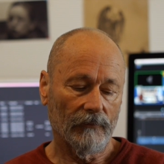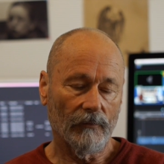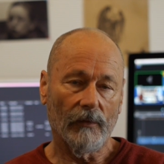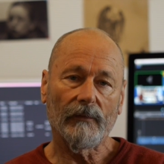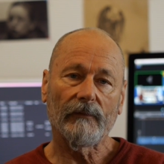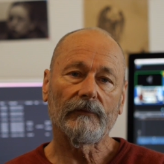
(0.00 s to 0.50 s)
So
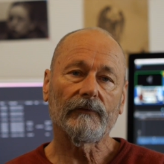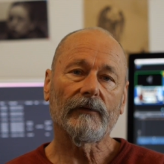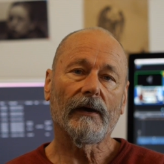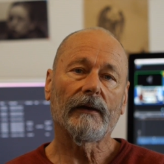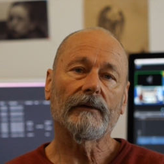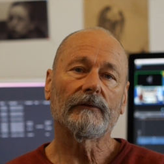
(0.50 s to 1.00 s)
what we've
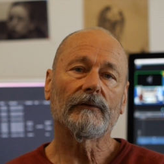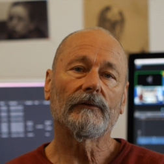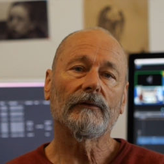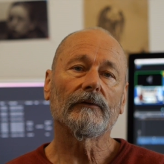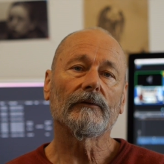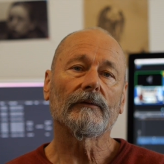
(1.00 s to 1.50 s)
decided to
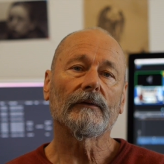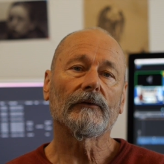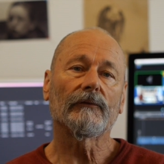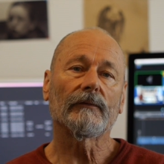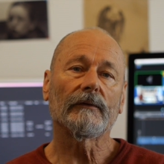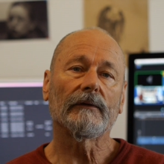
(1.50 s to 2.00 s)
do
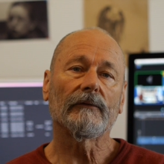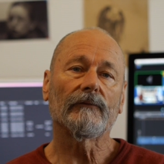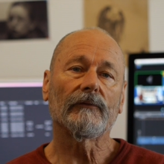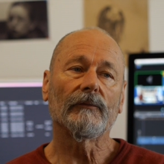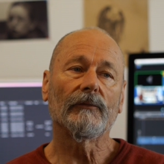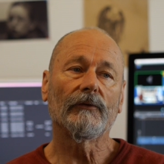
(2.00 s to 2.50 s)
is
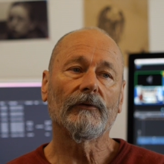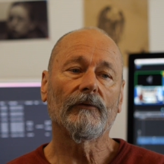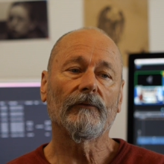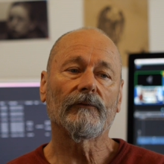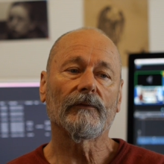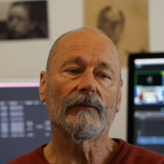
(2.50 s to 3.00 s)
we've
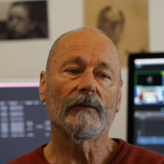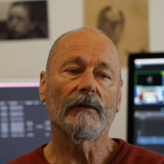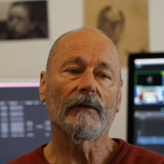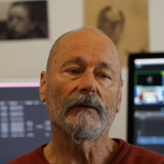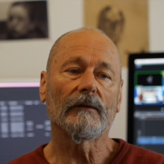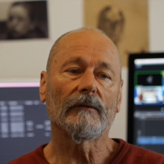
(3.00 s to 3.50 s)
removed
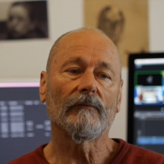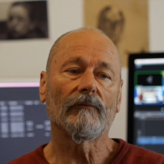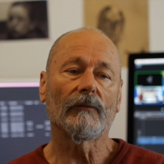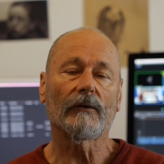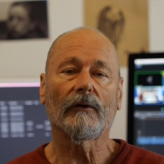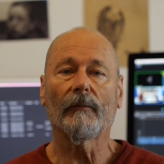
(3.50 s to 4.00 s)
the
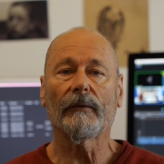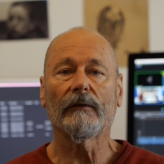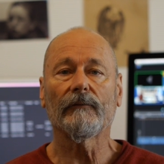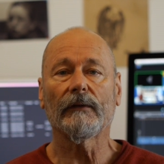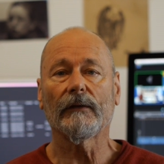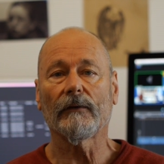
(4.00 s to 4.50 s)
the comedy
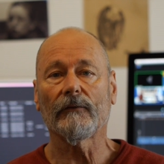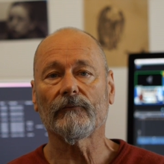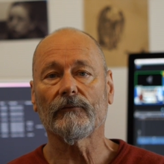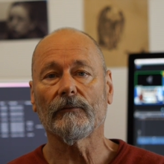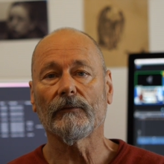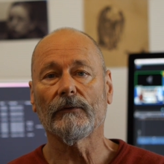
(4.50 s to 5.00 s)
videos
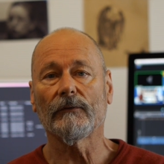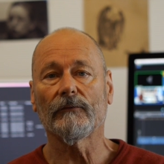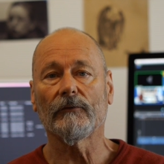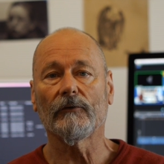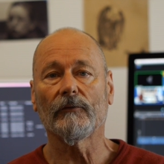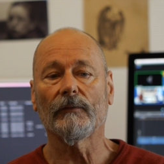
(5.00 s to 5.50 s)
from
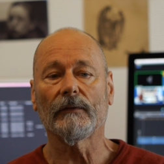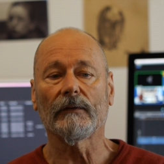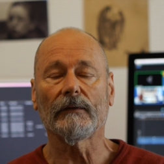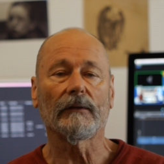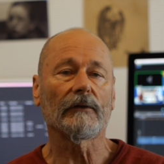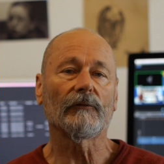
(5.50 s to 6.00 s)
YouTube, the
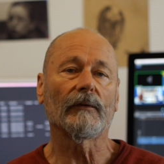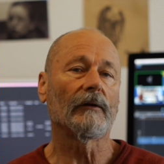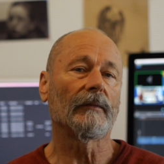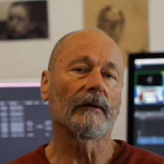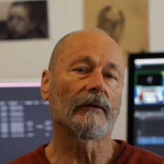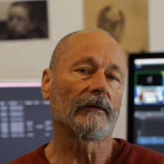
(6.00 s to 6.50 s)
little
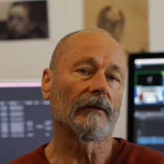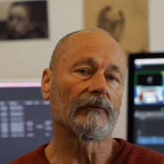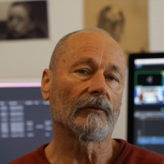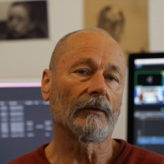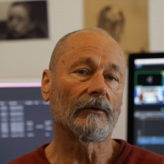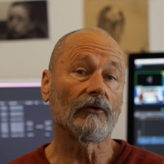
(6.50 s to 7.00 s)
experimental things
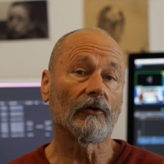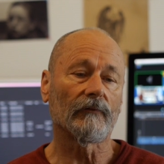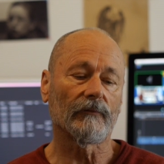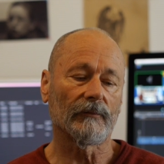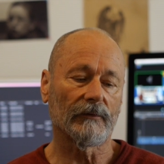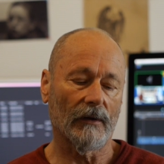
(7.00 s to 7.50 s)
that we were doing
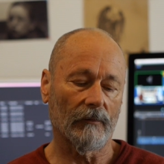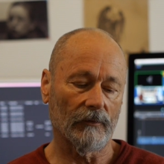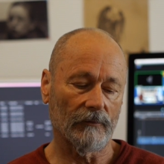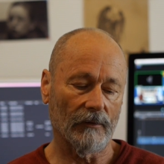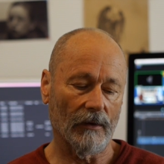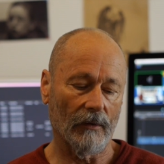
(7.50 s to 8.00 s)
from time
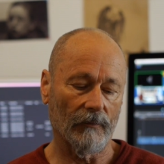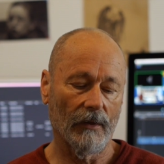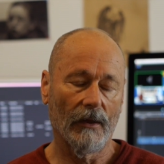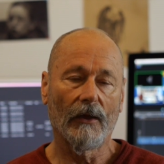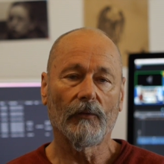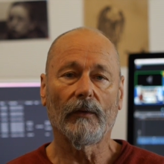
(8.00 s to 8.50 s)
to time.
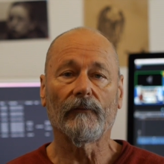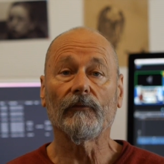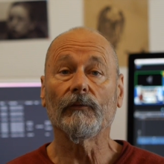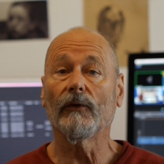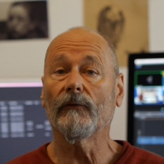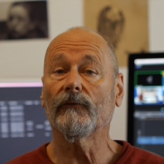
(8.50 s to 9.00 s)
We've
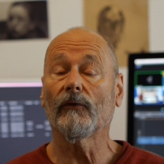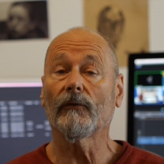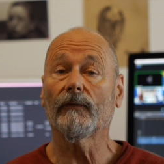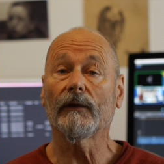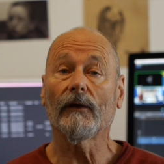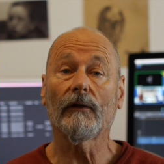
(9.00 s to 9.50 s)
removed all
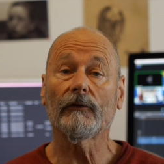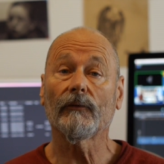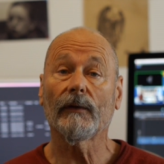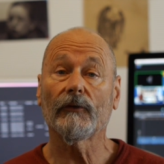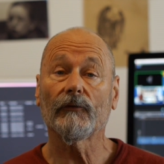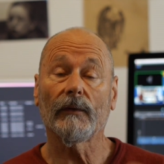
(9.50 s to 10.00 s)
of the older ones.